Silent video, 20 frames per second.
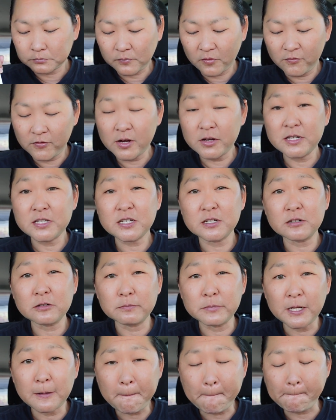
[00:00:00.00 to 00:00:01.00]
Very tender
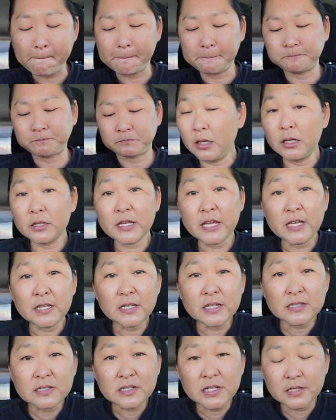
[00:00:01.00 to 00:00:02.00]
meat. Okay,
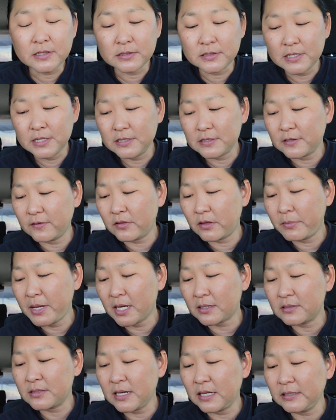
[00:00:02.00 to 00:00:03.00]
let's take a taste of the
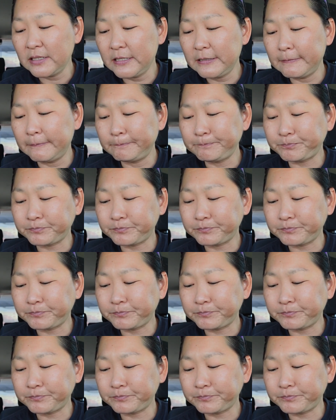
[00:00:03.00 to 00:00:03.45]
mac salad.